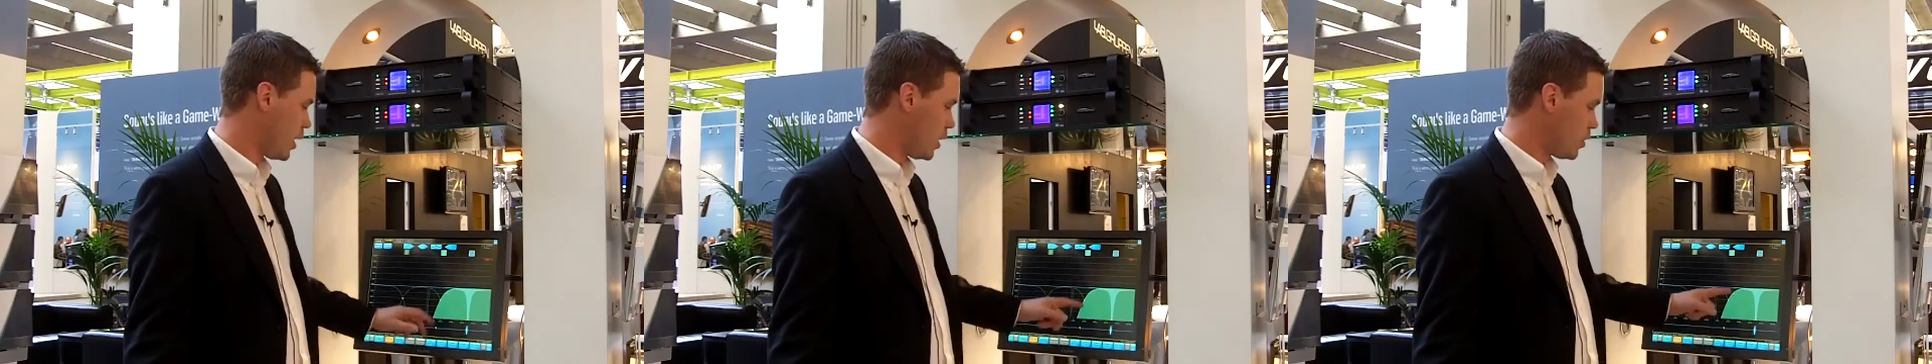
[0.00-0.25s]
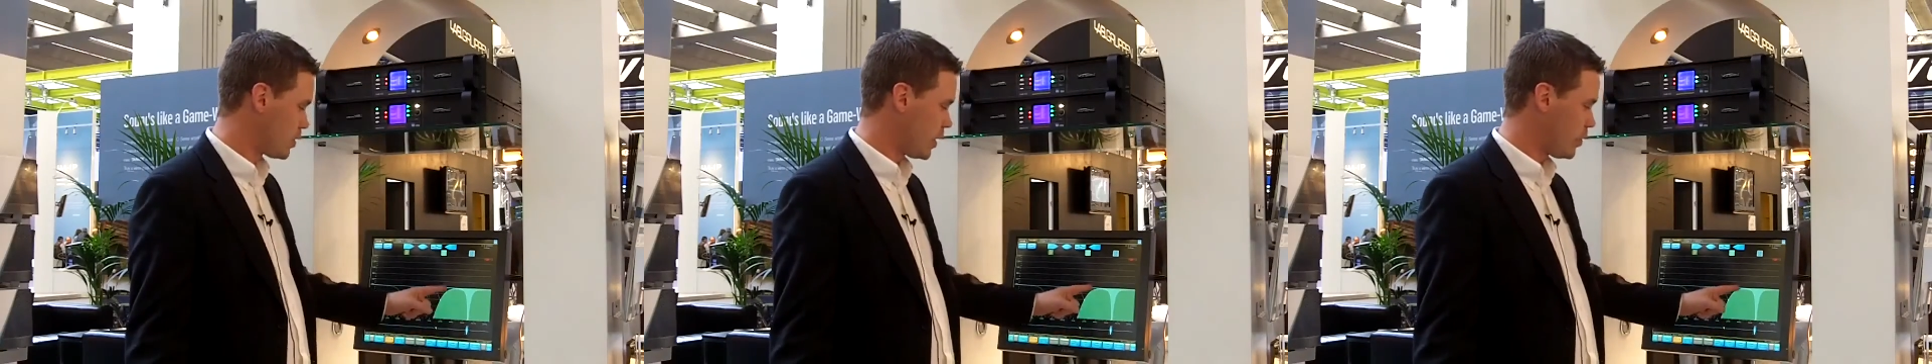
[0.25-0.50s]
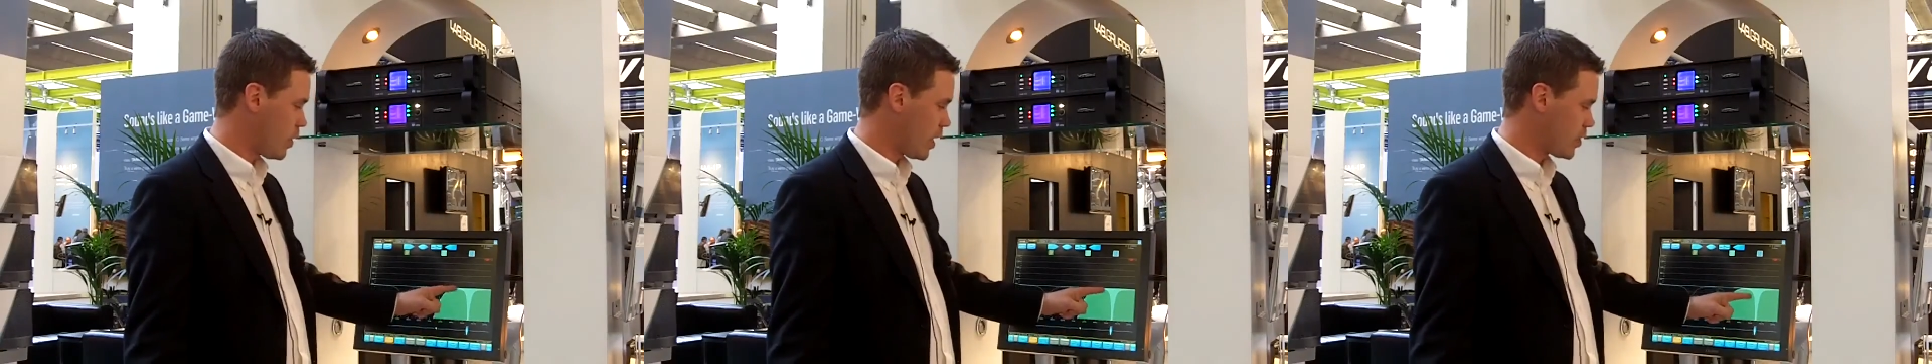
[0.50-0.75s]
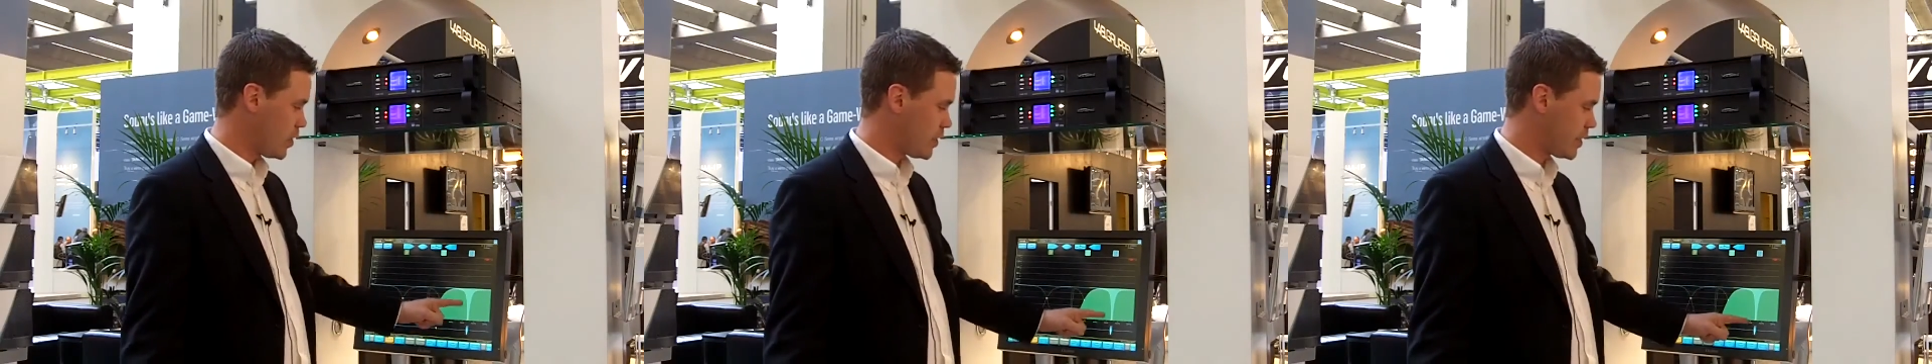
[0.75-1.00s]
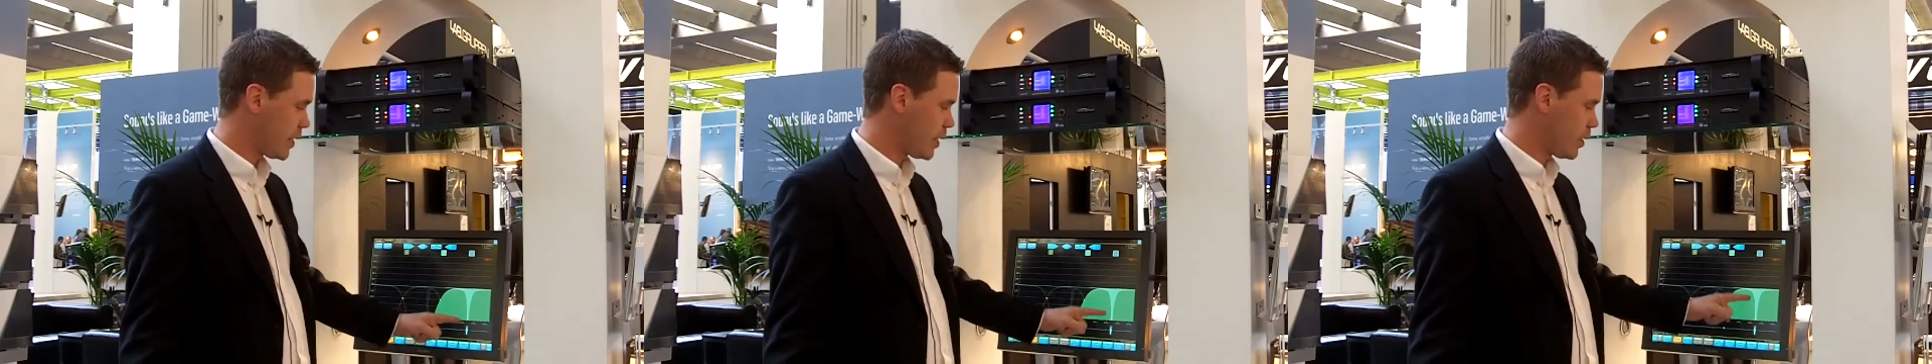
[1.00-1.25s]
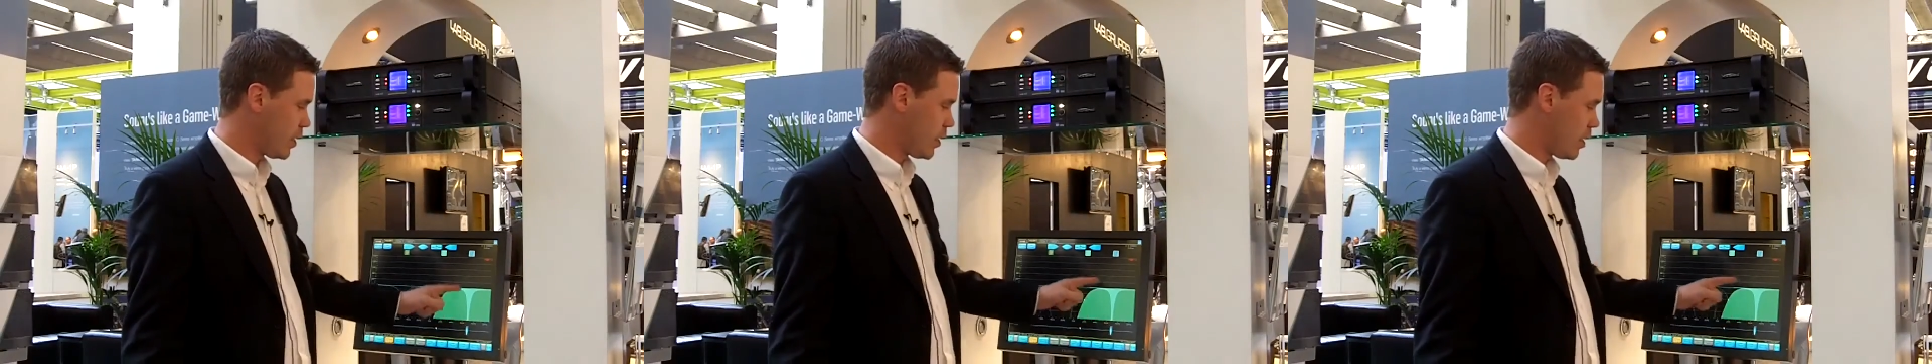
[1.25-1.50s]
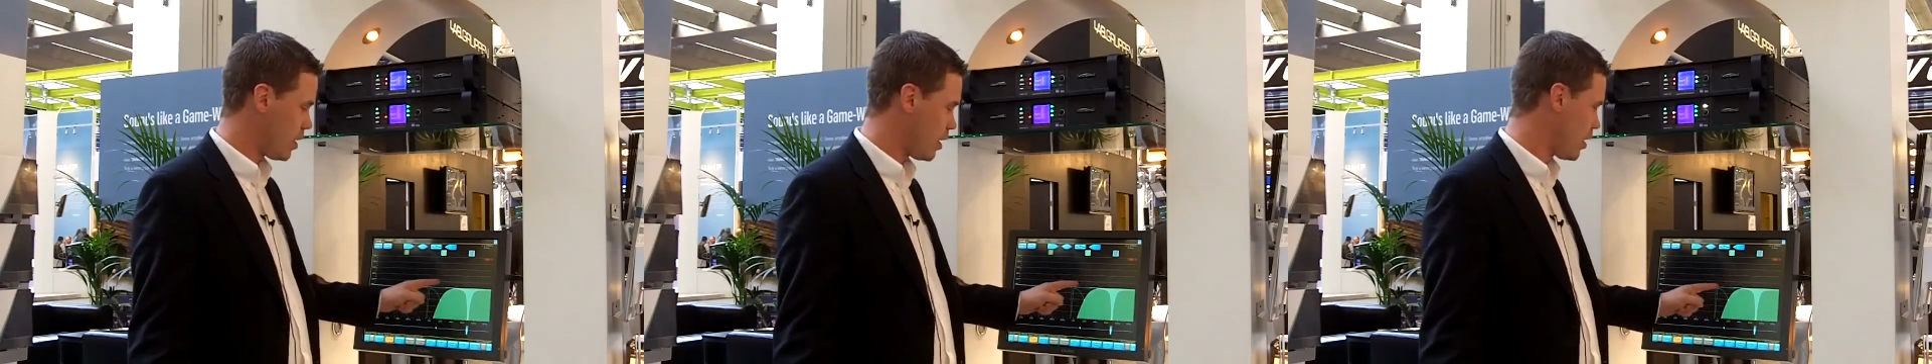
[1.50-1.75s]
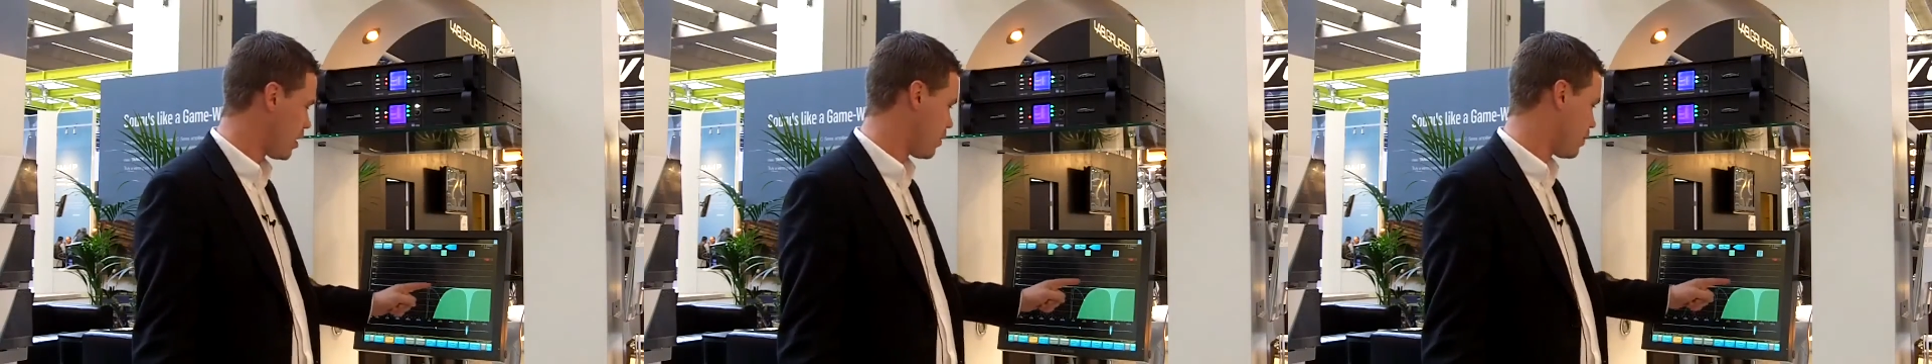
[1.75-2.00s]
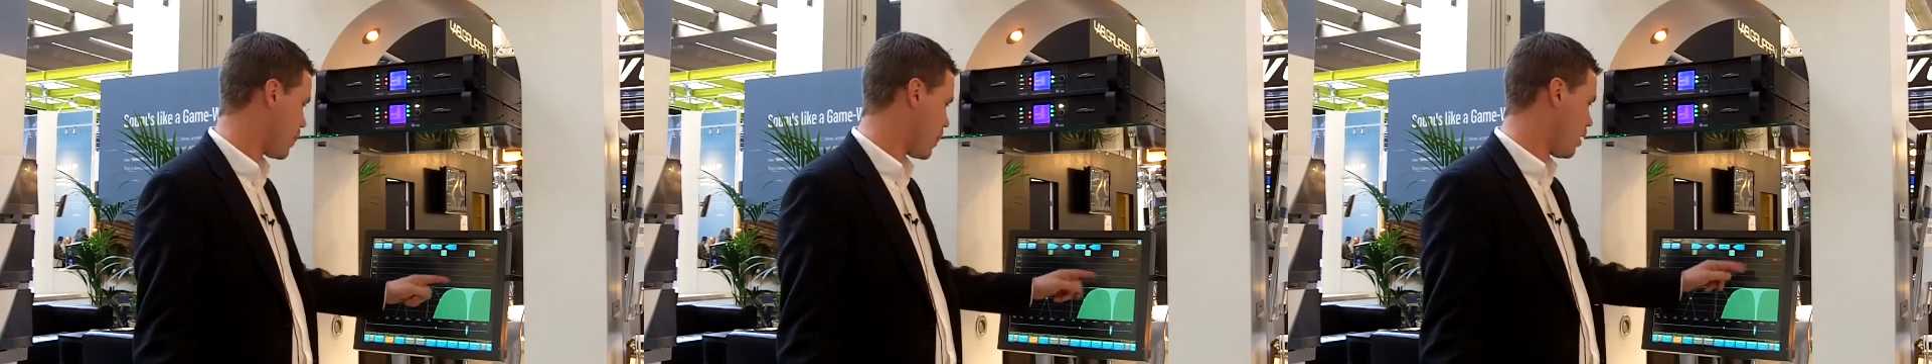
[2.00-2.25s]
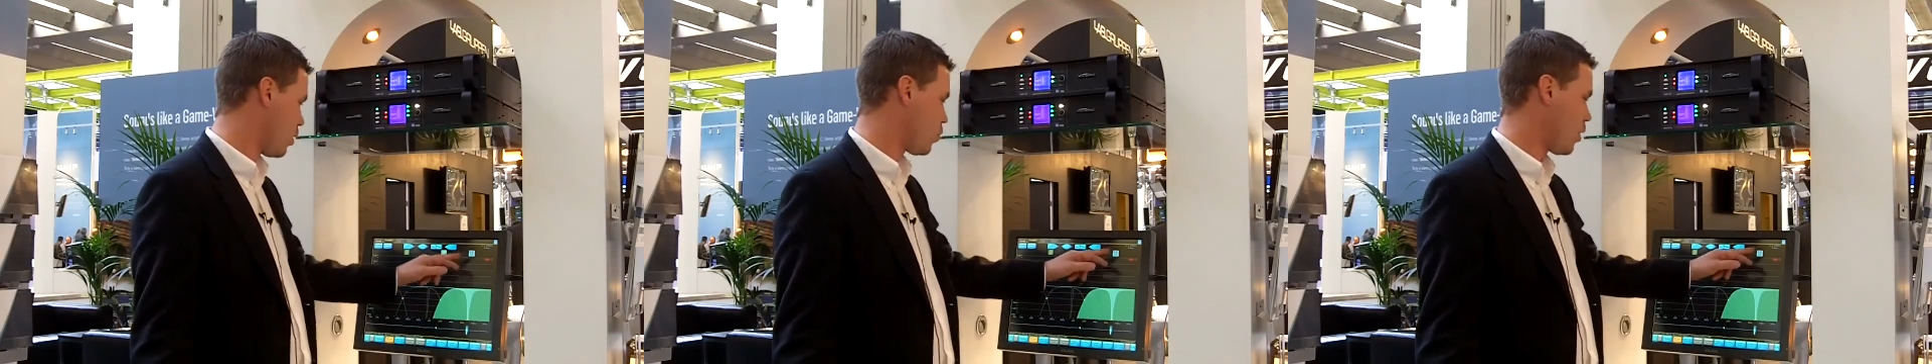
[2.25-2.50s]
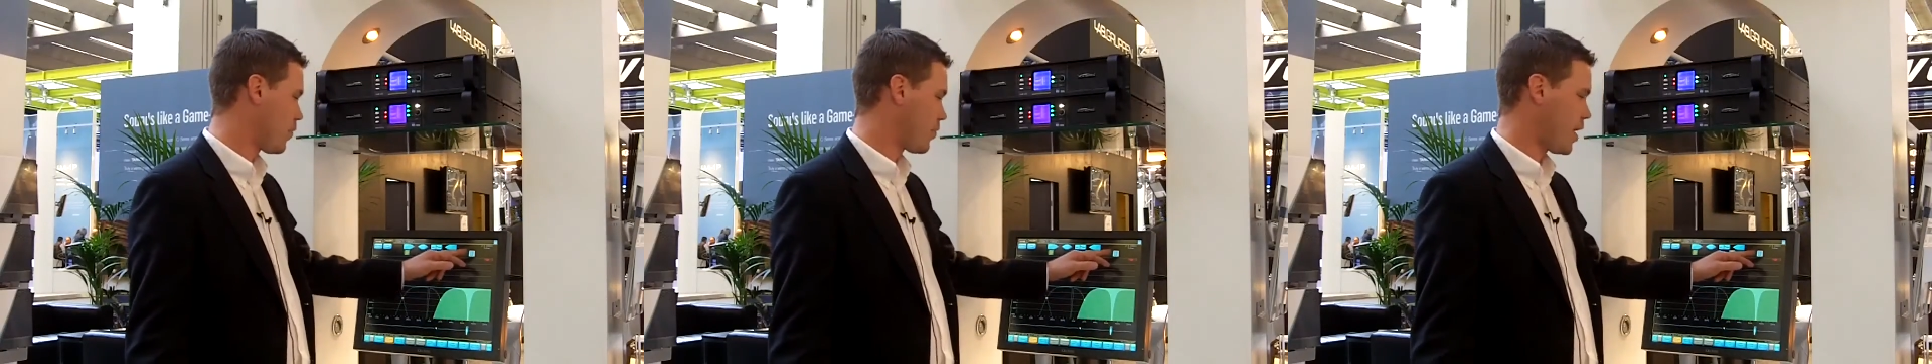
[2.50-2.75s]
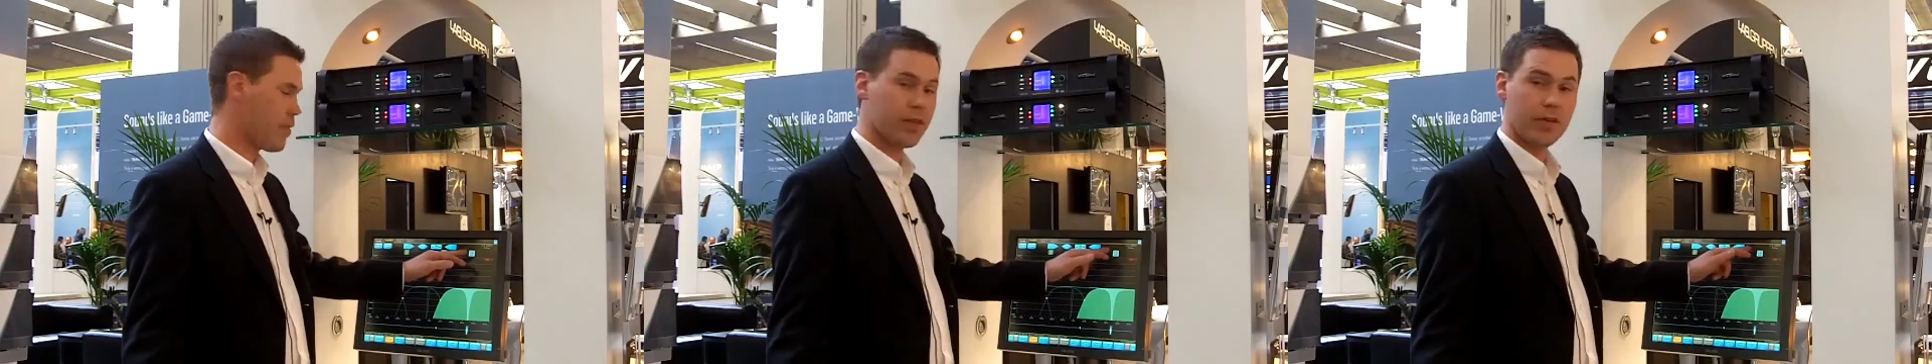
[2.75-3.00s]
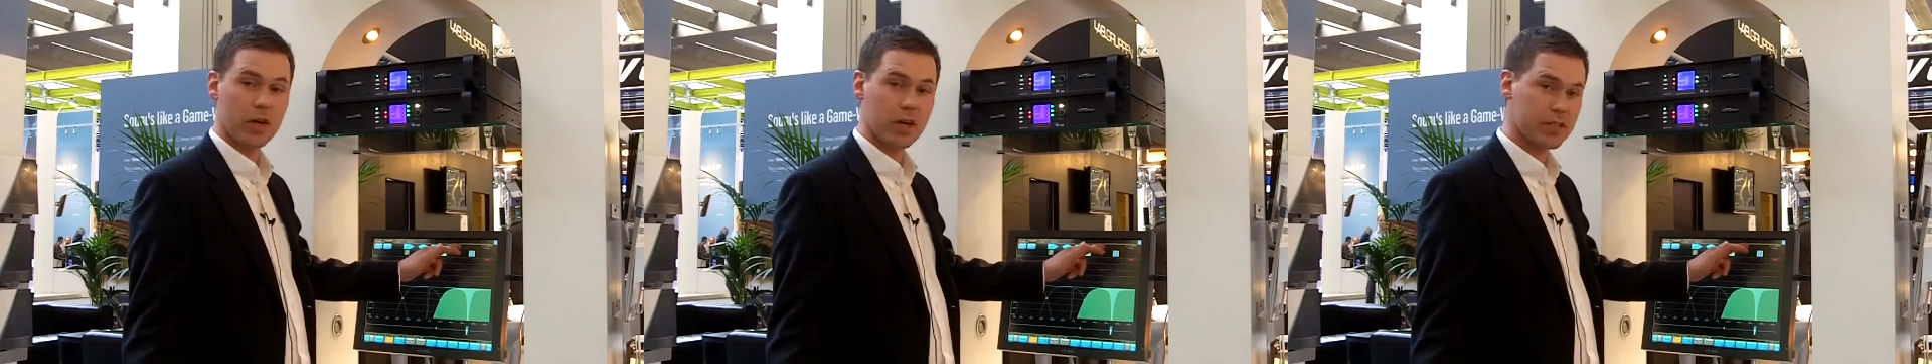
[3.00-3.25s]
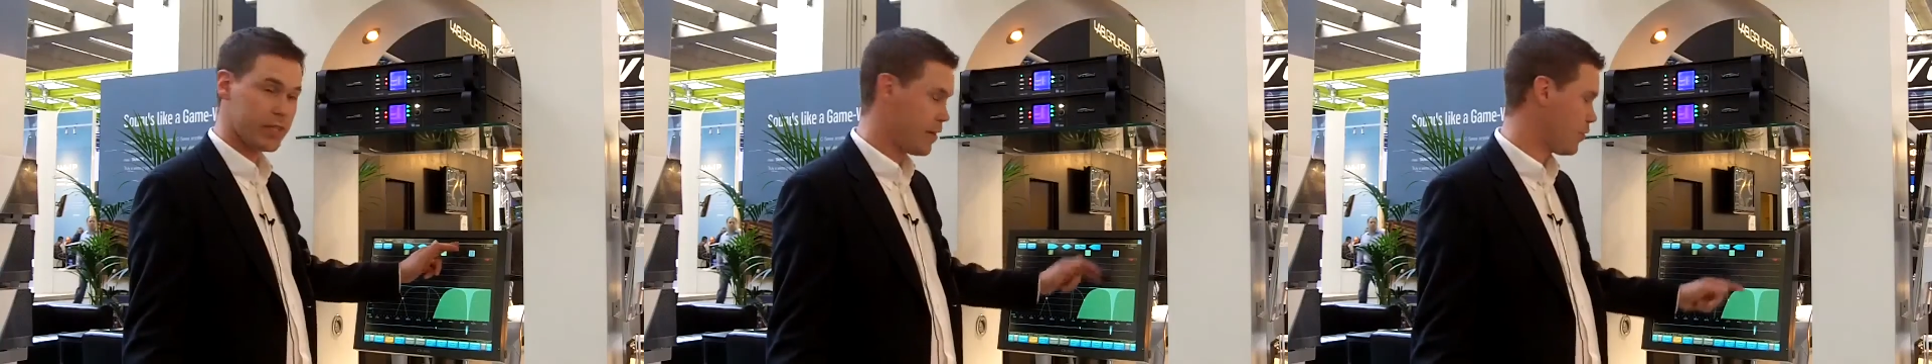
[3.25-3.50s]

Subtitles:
You see, you actually steal 1/10 of an octave.